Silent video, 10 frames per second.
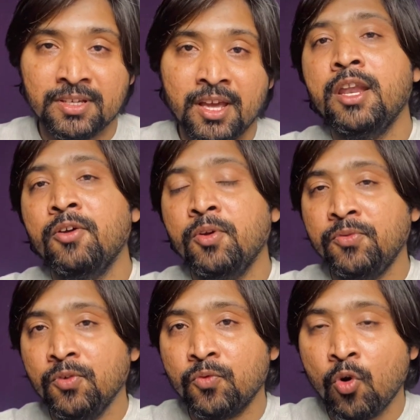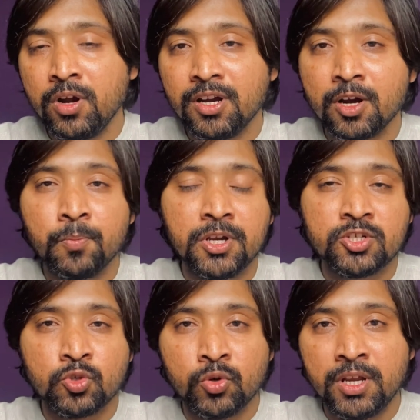Now, if you want a complete
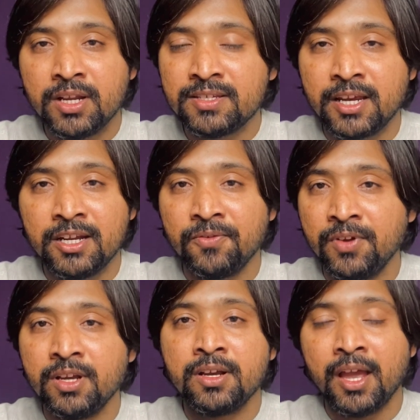story and scientific